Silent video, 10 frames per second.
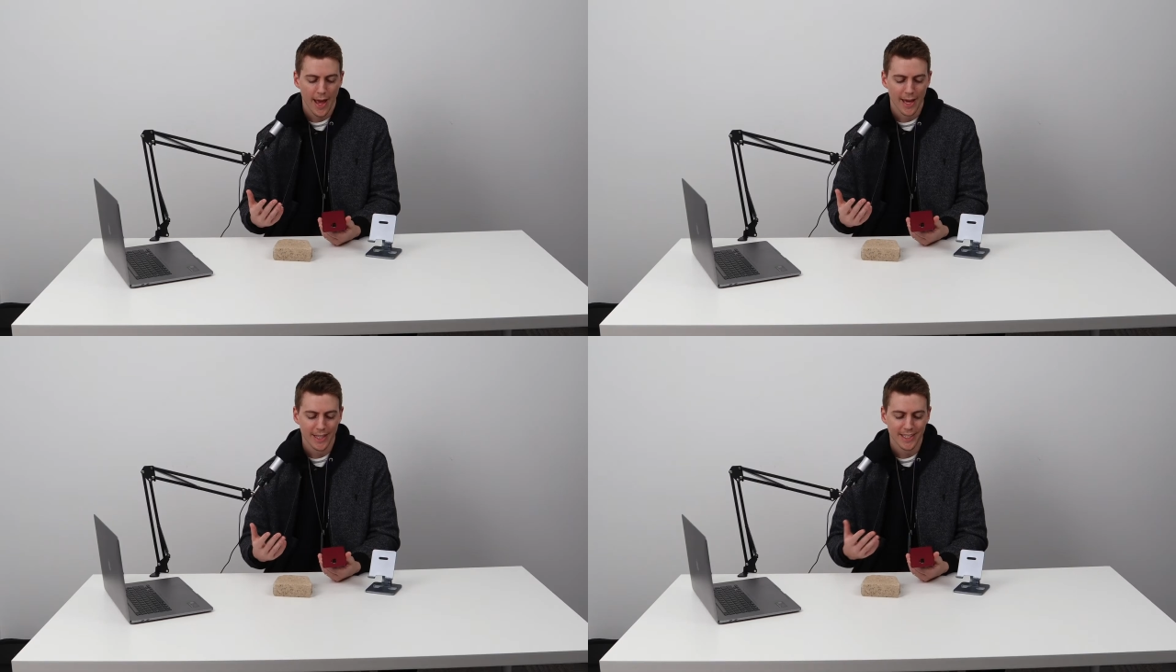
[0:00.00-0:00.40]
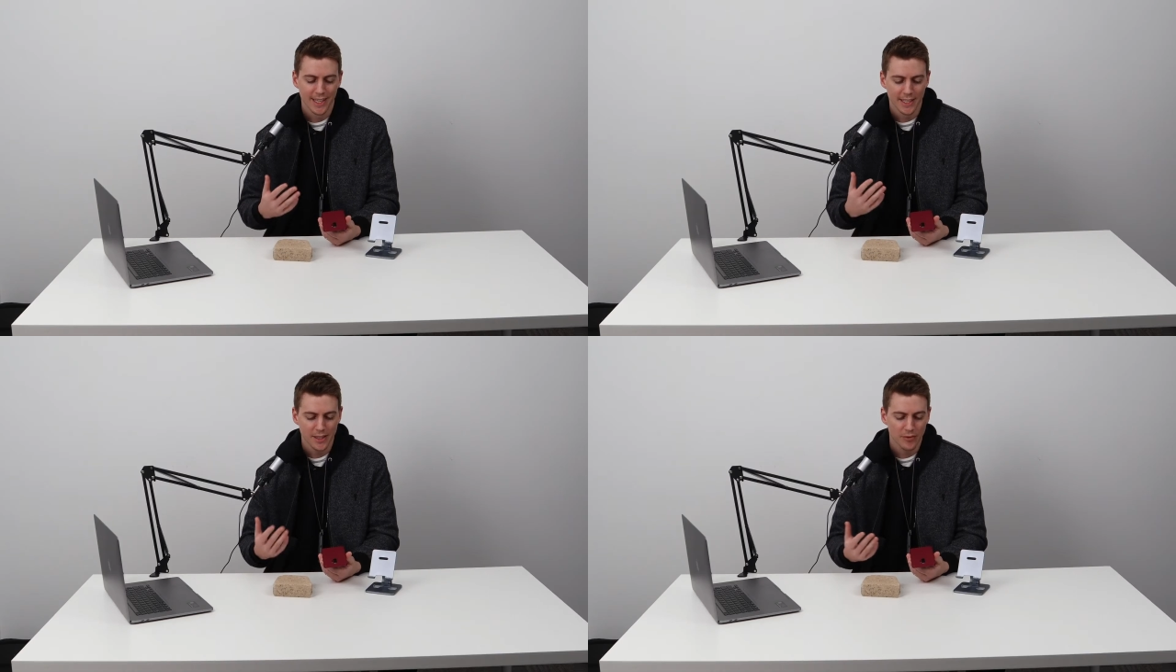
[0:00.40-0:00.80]
And it
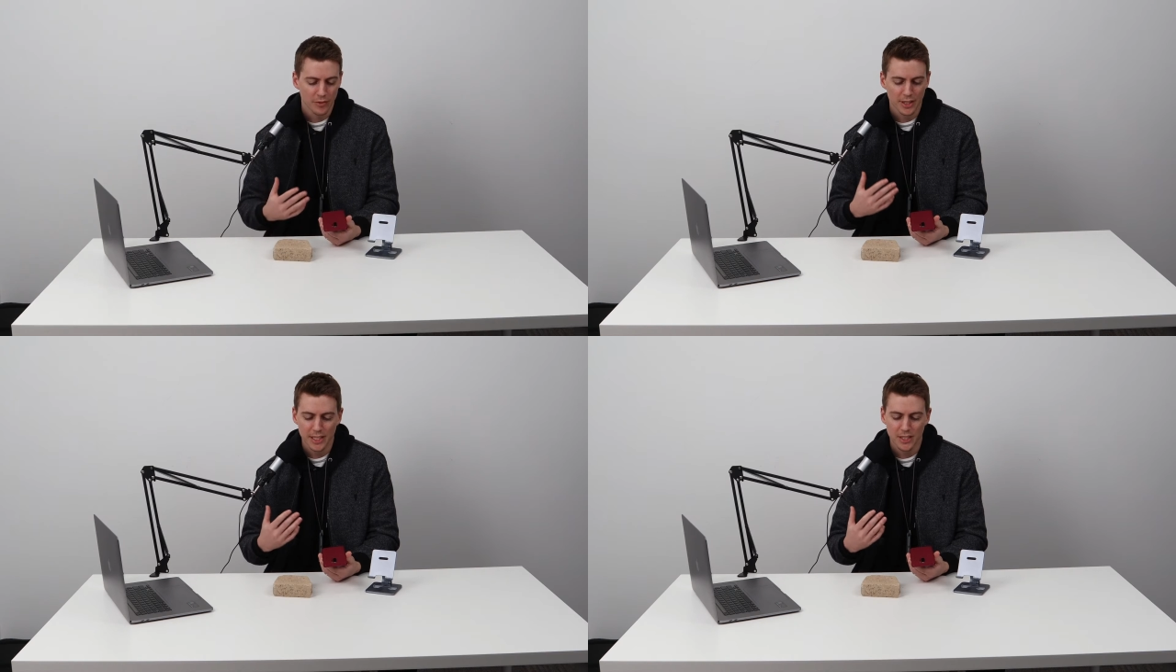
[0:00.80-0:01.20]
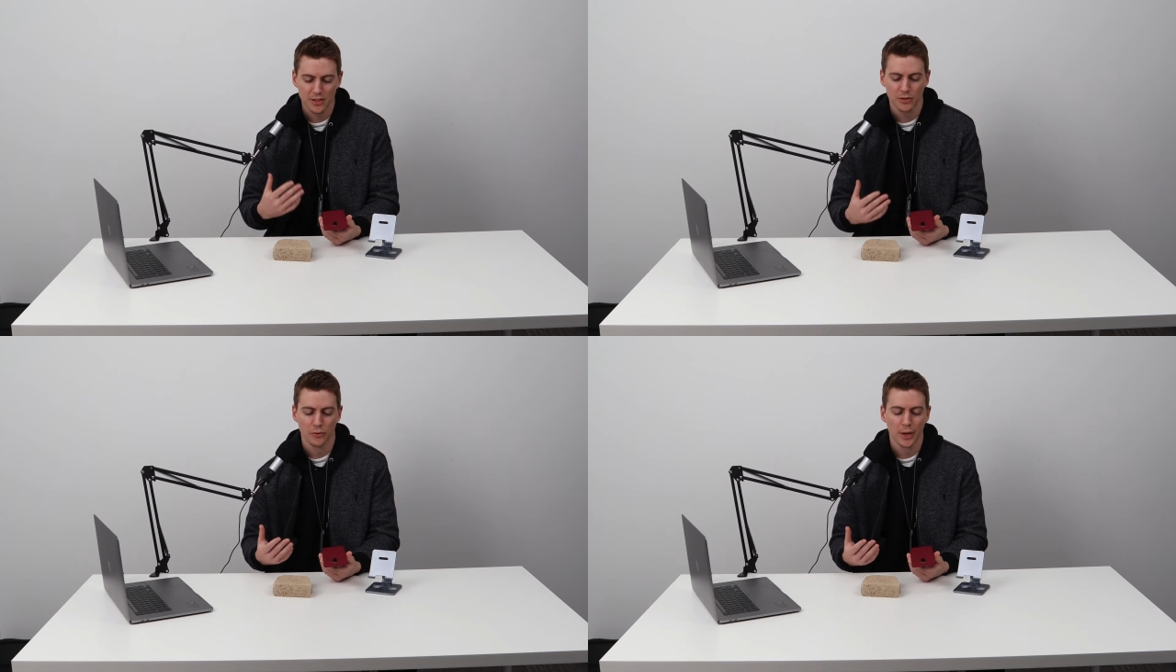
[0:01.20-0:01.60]
doesn't really
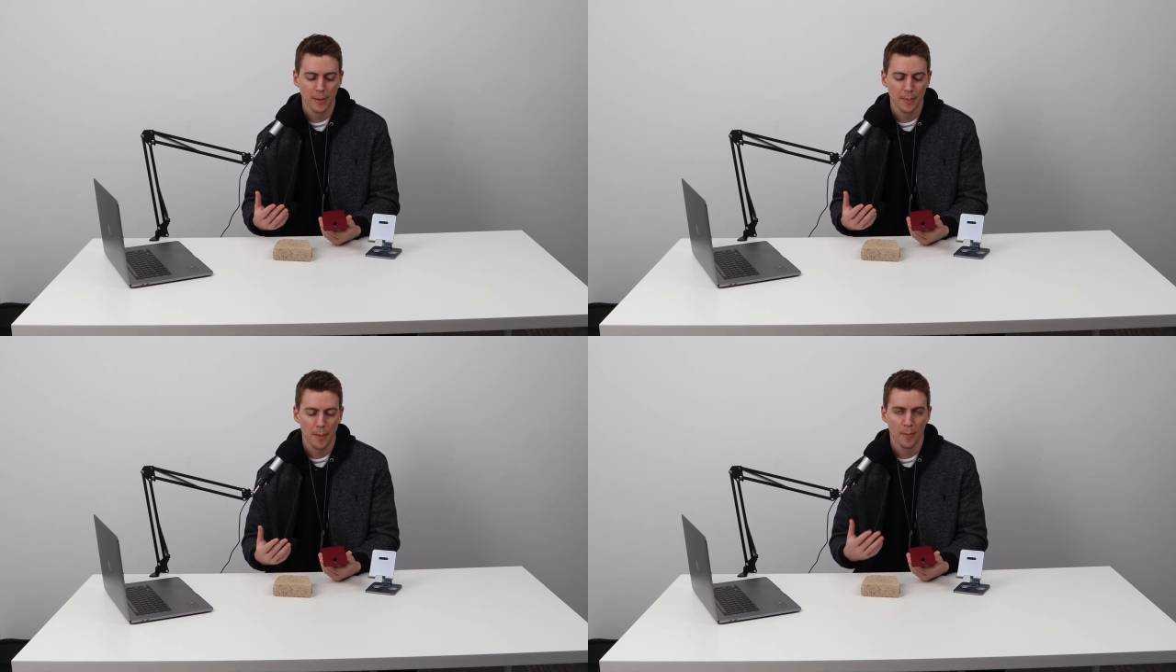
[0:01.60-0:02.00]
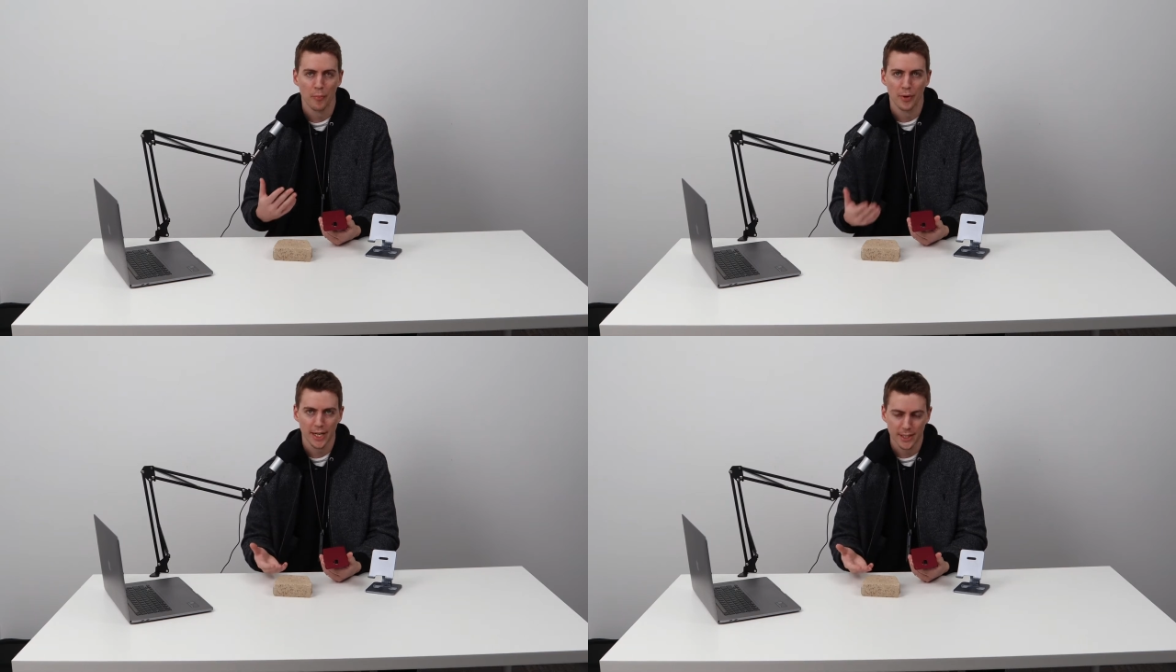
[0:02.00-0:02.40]
scream brick